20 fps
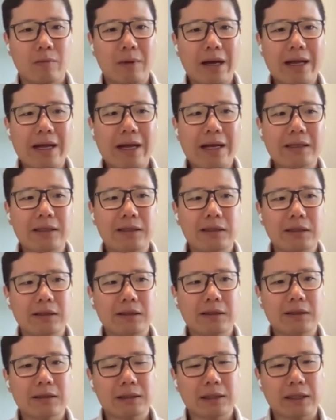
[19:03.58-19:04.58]
my
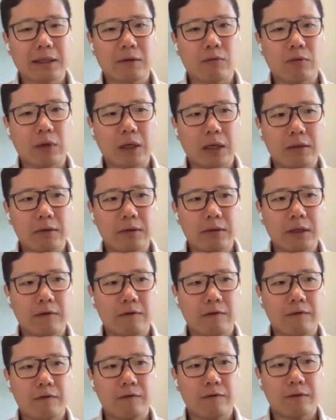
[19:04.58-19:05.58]
idea is like, well,
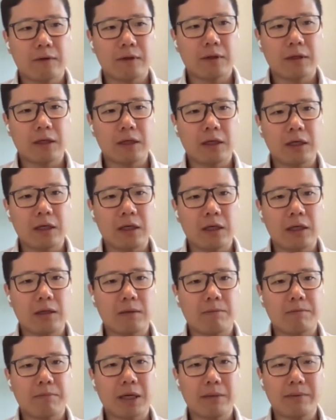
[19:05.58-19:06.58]
if
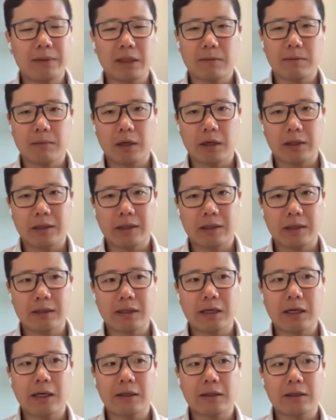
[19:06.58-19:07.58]
the public market
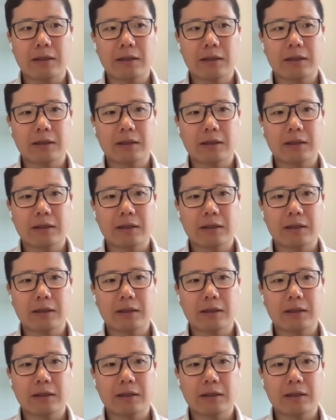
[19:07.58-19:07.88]
is not